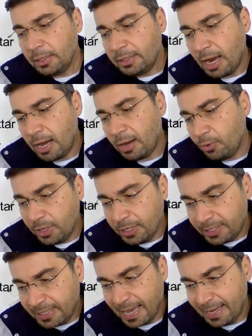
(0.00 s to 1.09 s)
now
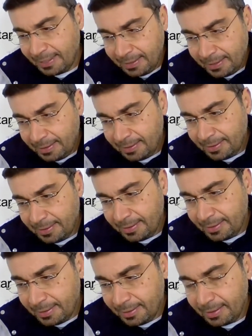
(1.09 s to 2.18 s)

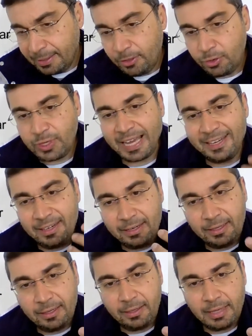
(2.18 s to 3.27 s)
you can
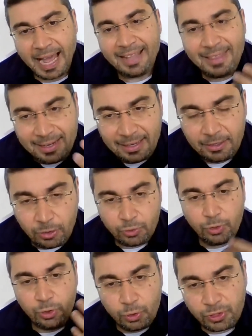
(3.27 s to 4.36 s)

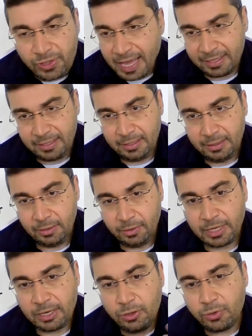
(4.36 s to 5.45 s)
use that
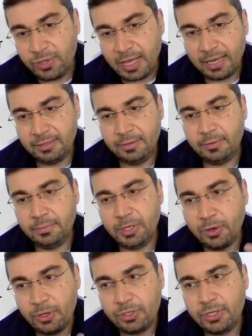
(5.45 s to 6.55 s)

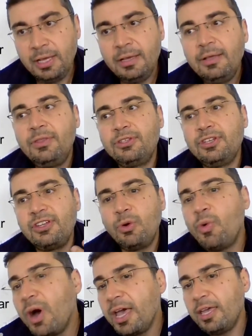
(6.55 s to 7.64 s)
because this is a
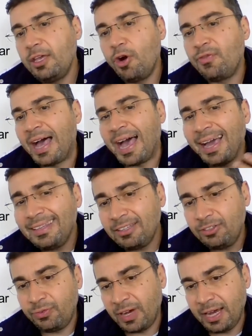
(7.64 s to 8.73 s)
way of
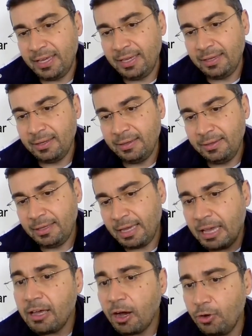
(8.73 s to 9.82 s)
identifying
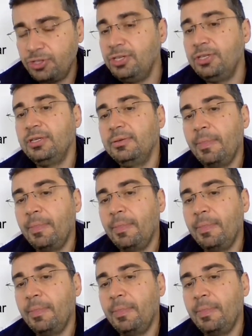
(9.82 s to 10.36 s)
OCD,